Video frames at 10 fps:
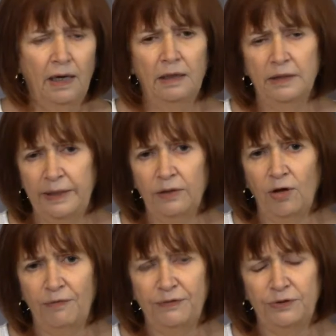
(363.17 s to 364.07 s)
legal
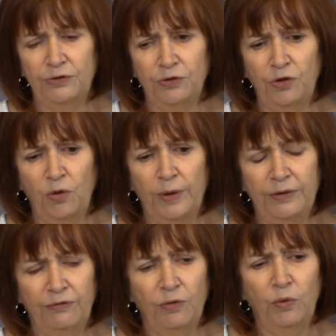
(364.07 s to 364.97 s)
offices are going
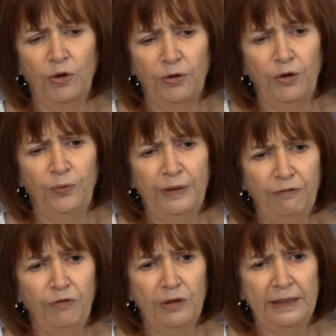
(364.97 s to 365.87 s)
through where you
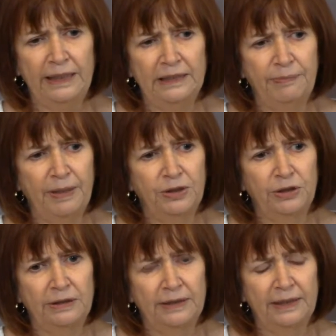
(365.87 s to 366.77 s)
really need
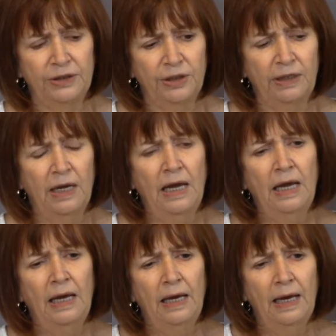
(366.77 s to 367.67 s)
specialization.
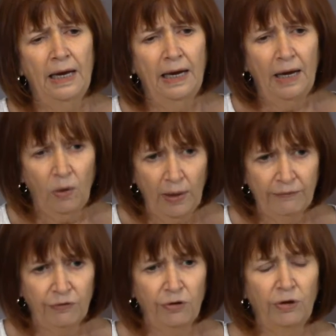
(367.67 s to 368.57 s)

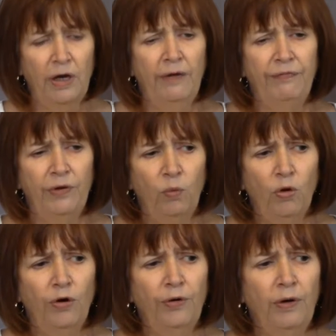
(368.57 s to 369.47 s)
However, there
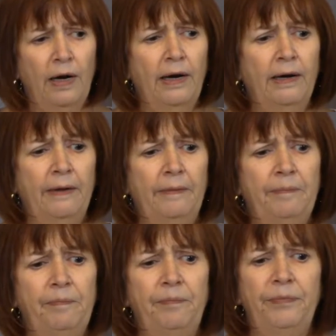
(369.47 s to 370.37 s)
were
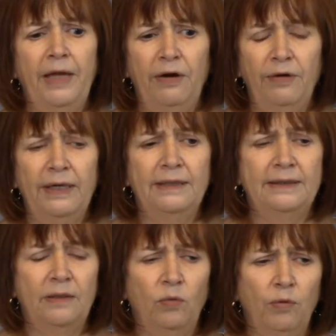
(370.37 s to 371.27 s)

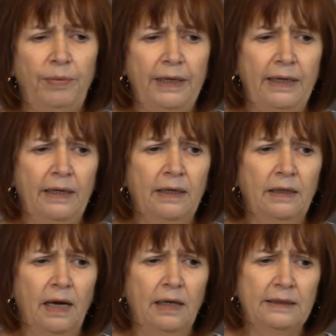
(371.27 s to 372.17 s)
areas that were
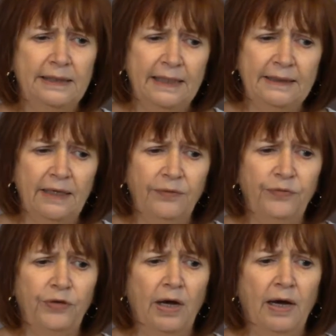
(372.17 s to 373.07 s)
being sent
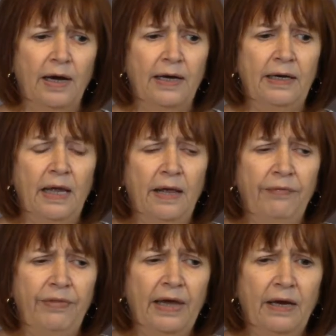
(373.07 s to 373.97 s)
outside
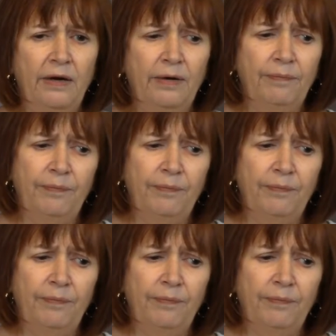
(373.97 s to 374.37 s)
that